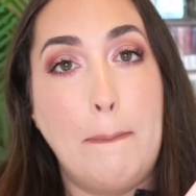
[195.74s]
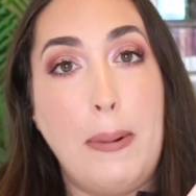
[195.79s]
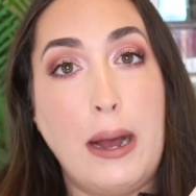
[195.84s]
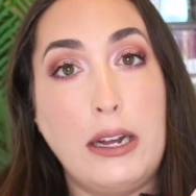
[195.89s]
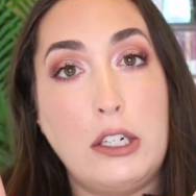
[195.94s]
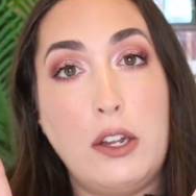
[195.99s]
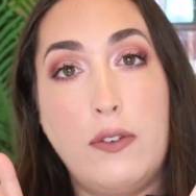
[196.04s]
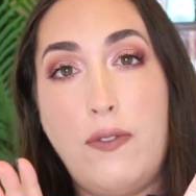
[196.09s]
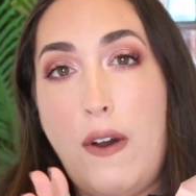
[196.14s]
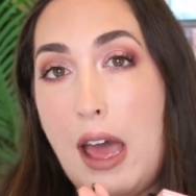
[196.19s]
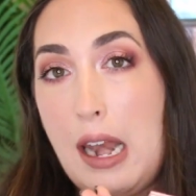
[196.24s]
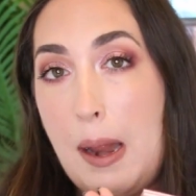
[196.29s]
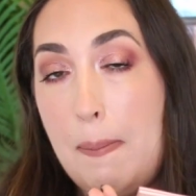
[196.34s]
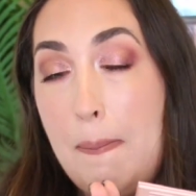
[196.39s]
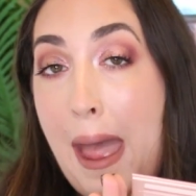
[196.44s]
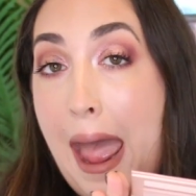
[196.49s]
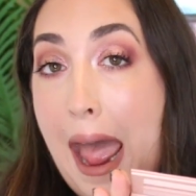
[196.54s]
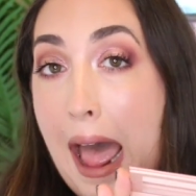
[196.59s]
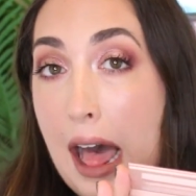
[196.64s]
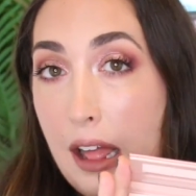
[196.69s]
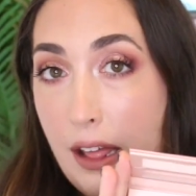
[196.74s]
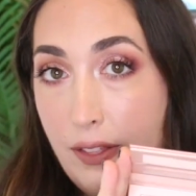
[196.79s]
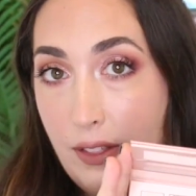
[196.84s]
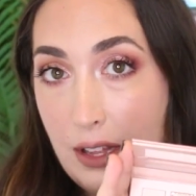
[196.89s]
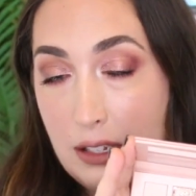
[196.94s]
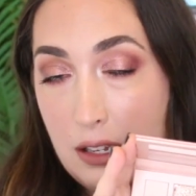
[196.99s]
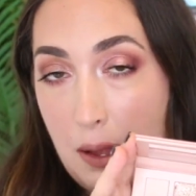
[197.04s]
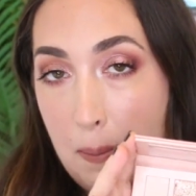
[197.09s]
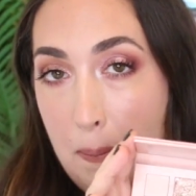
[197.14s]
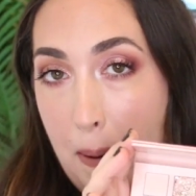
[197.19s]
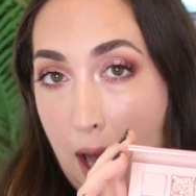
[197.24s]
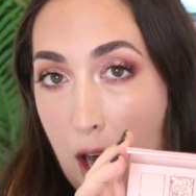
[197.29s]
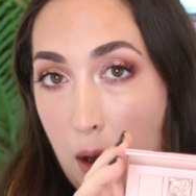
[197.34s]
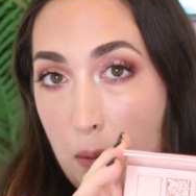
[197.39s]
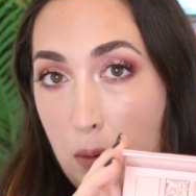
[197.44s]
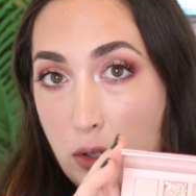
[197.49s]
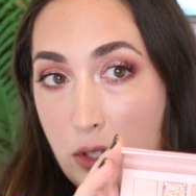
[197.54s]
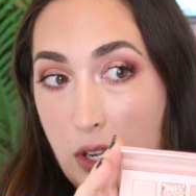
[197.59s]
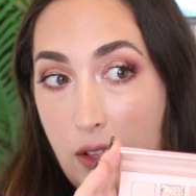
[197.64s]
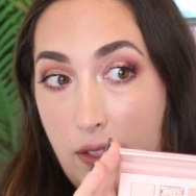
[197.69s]
but to find a palette that's
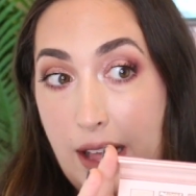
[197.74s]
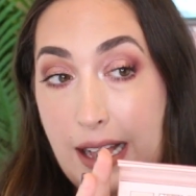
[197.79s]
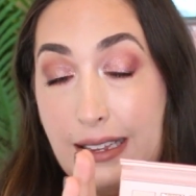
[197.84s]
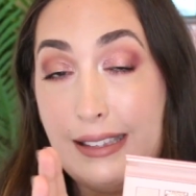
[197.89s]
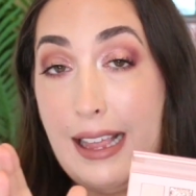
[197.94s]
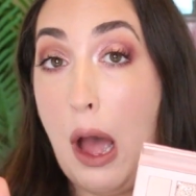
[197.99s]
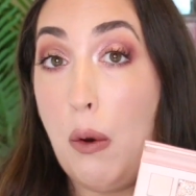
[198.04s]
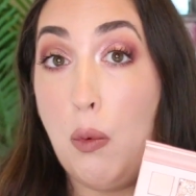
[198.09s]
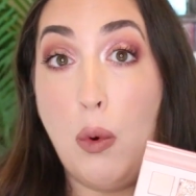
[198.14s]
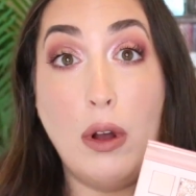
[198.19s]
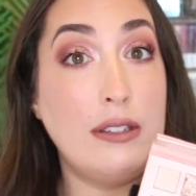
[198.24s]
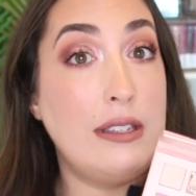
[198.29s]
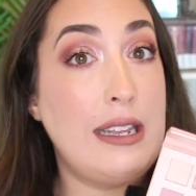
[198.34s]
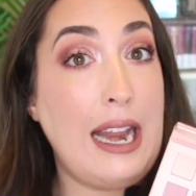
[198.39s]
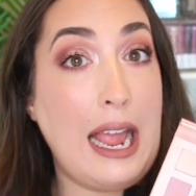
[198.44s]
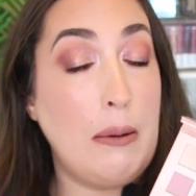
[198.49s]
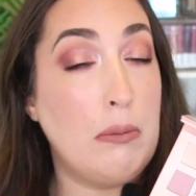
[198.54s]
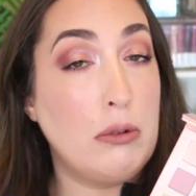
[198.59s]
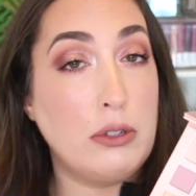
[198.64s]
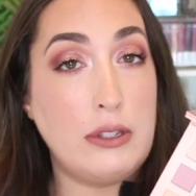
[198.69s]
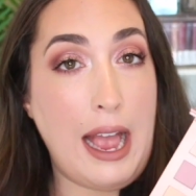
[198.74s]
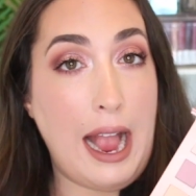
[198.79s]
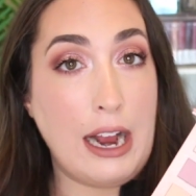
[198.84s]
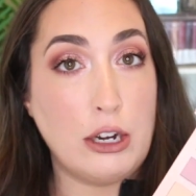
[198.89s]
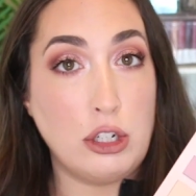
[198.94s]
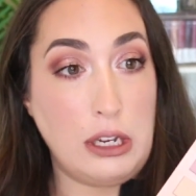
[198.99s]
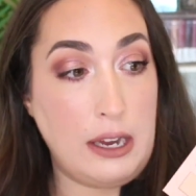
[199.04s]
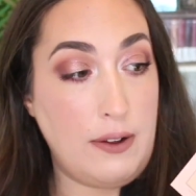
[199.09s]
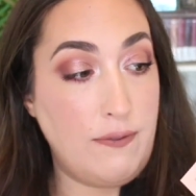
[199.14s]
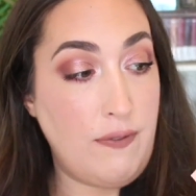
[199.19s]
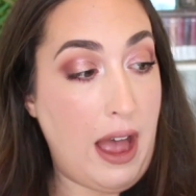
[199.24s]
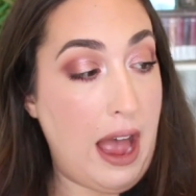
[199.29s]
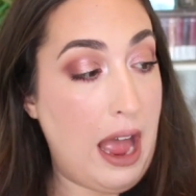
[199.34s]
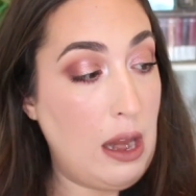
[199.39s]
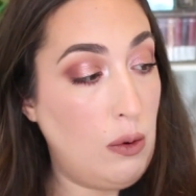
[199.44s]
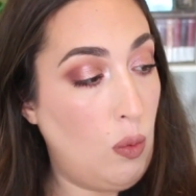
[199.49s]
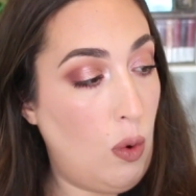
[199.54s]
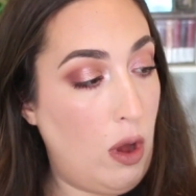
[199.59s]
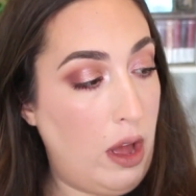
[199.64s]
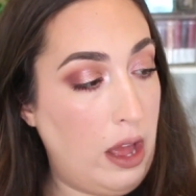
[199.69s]
comparable to this, I wasn't able to actually
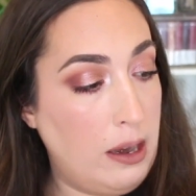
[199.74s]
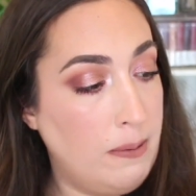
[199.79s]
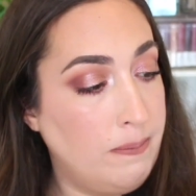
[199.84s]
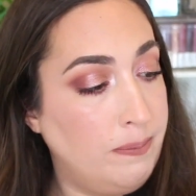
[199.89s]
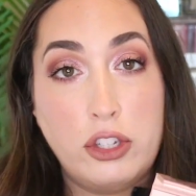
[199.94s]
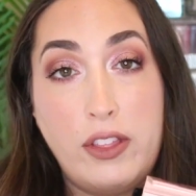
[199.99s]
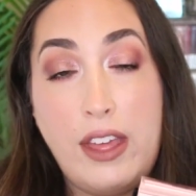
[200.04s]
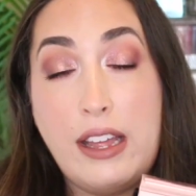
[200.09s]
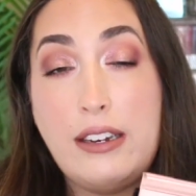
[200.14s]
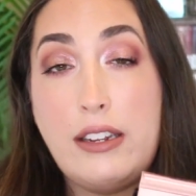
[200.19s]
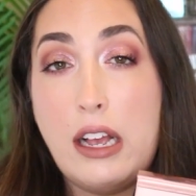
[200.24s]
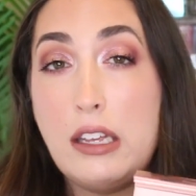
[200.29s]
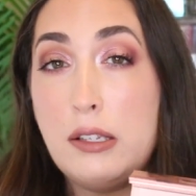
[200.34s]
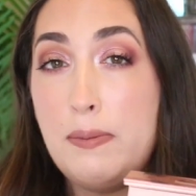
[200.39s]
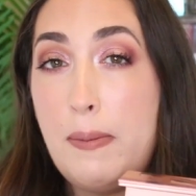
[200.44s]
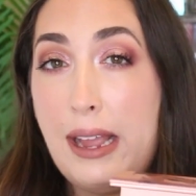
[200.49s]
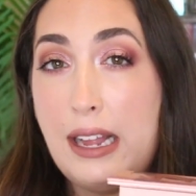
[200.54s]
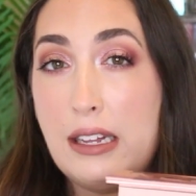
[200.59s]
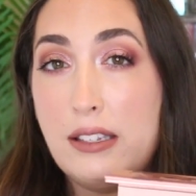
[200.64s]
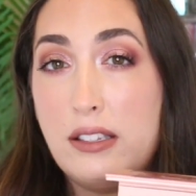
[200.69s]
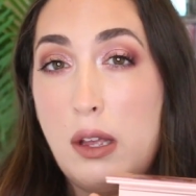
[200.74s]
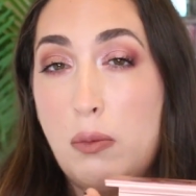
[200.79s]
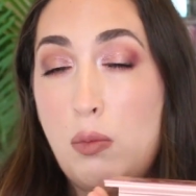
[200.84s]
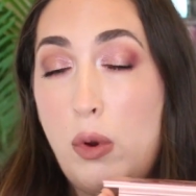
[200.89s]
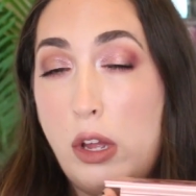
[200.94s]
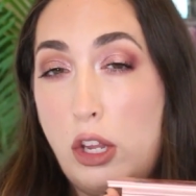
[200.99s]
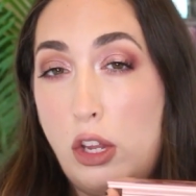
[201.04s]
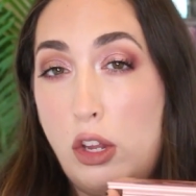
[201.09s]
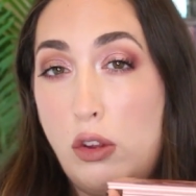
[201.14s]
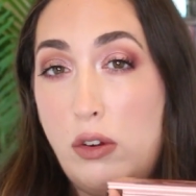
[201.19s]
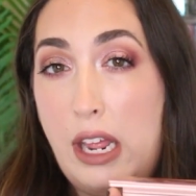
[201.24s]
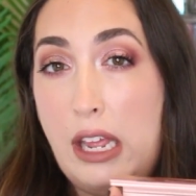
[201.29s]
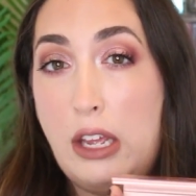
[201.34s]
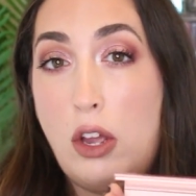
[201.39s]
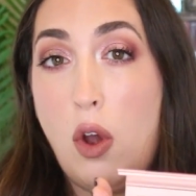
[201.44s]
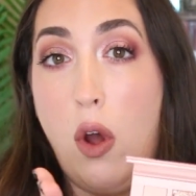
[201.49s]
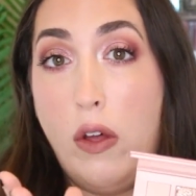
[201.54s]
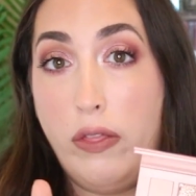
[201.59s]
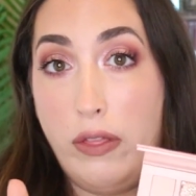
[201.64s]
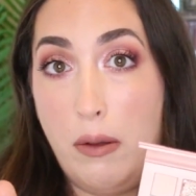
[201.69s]
find one. So that does make it somewhat
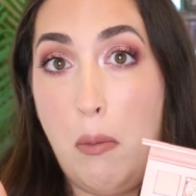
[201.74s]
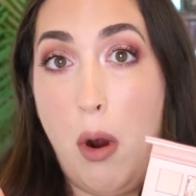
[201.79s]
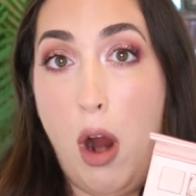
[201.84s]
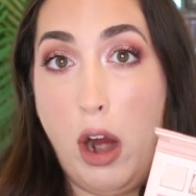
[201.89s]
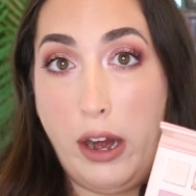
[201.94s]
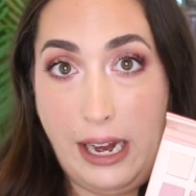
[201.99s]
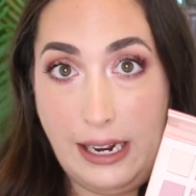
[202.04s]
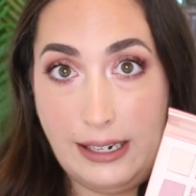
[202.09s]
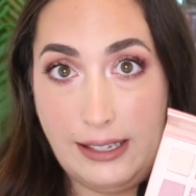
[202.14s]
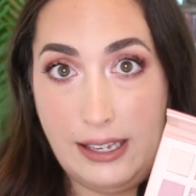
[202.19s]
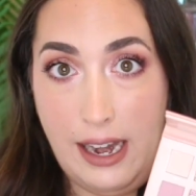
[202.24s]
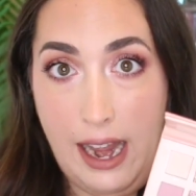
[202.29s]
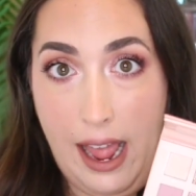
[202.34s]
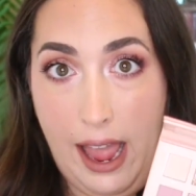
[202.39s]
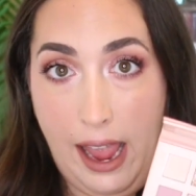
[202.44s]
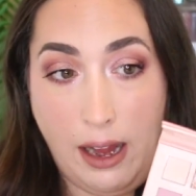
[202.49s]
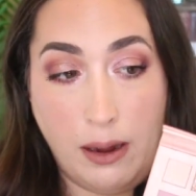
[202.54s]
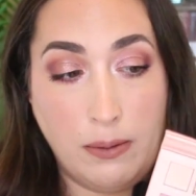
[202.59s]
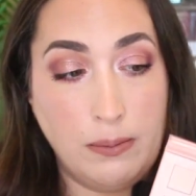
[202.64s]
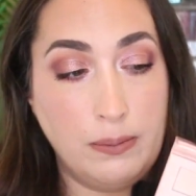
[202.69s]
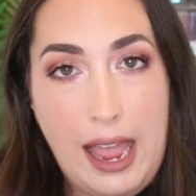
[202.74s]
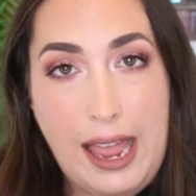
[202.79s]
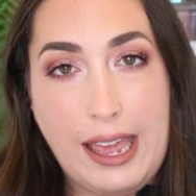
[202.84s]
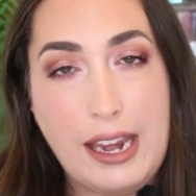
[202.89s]
unique on the market today.